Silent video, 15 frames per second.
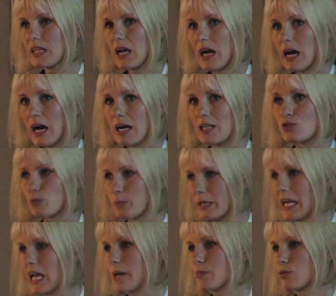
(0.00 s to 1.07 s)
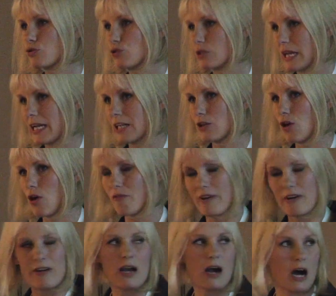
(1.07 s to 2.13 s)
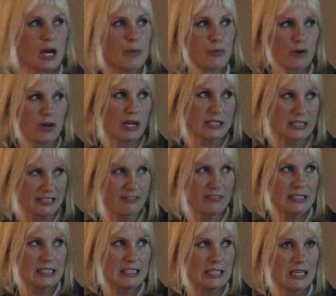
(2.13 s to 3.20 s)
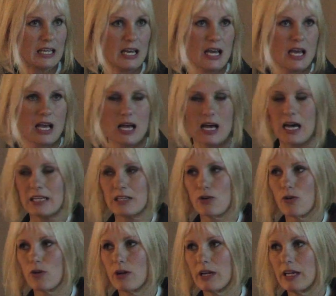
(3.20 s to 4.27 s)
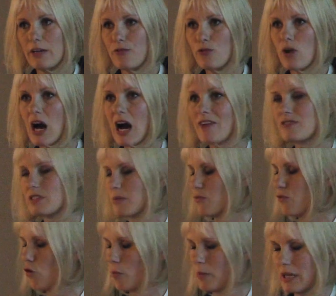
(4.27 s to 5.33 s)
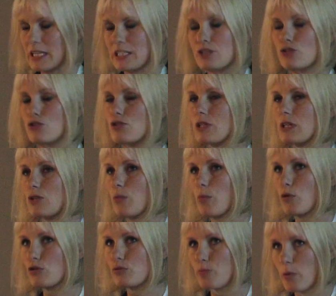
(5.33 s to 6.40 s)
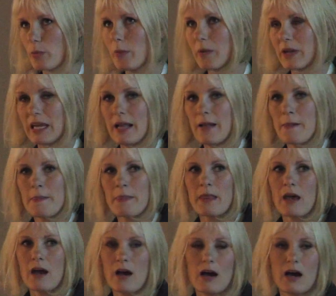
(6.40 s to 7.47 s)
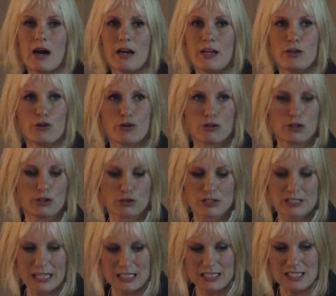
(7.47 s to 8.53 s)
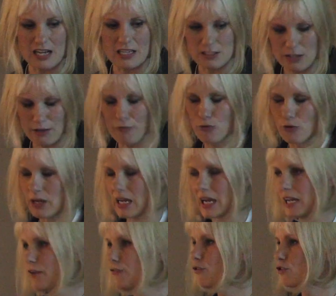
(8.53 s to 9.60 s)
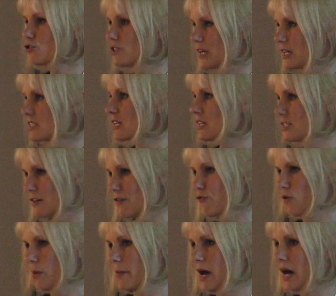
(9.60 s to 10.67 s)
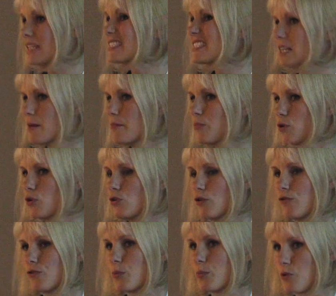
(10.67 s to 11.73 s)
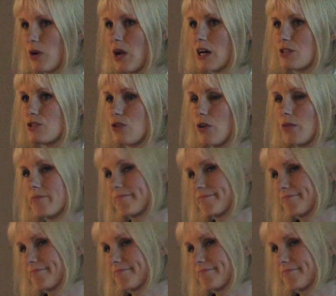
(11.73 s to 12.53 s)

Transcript: to be able to get a very high productivity. And if you have some foaming issues, you most probably your cells are suffering. And if your cells are suffering at some point of the production,